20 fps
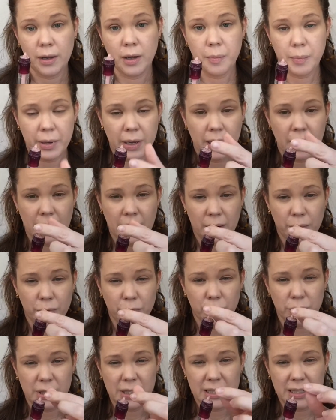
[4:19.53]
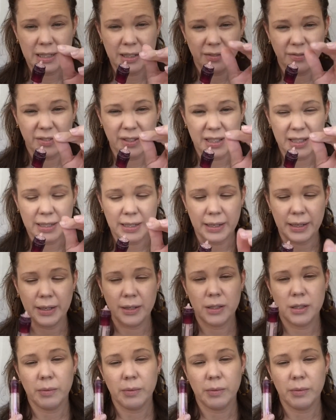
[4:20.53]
up and got real stiff and sticky,